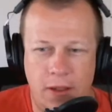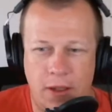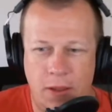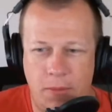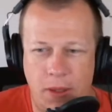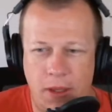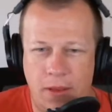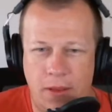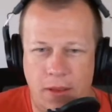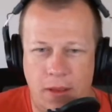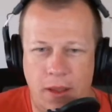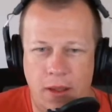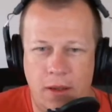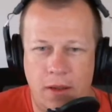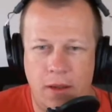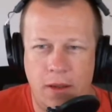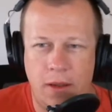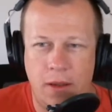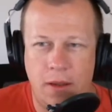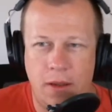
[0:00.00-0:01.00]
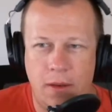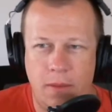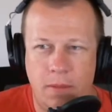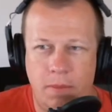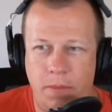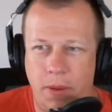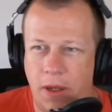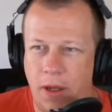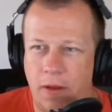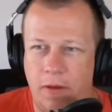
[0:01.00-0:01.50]
like a big thing. It is.
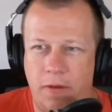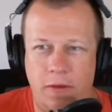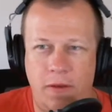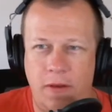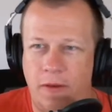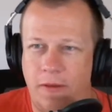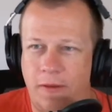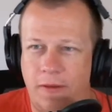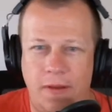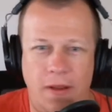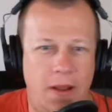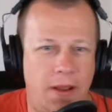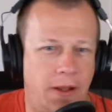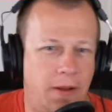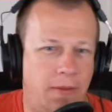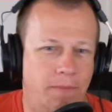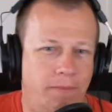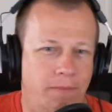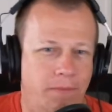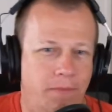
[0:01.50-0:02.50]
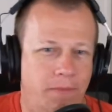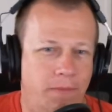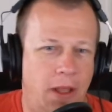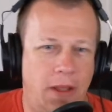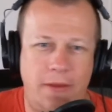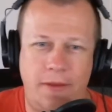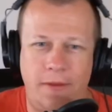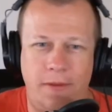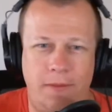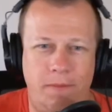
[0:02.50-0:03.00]
It's just like,
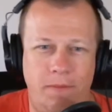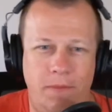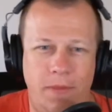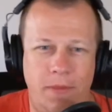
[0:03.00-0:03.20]
it's